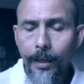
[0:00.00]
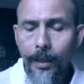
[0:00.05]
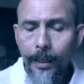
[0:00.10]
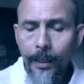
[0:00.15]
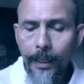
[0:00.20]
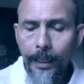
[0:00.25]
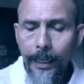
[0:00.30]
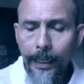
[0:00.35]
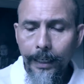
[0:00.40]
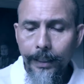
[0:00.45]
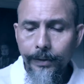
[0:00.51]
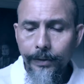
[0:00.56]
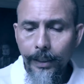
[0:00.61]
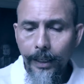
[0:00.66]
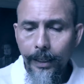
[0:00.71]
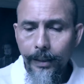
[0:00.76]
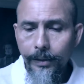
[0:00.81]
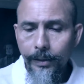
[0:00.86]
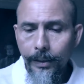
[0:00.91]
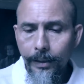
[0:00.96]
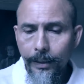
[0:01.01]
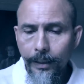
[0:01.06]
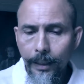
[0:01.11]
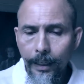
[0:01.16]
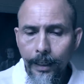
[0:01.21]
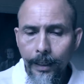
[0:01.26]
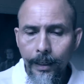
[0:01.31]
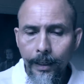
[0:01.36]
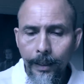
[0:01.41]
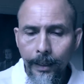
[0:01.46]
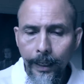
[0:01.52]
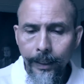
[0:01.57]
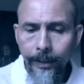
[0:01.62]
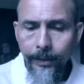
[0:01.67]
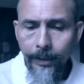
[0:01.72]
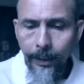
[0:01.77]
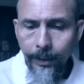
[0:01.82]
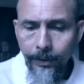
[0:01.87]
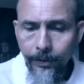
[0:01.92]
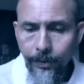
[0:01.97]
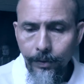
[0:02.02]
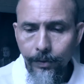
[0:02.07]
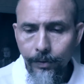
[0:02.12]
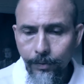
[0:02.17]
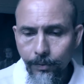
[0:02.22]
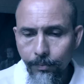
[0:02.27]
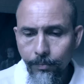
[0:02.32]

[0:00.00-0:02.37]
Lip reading: Like I said, I just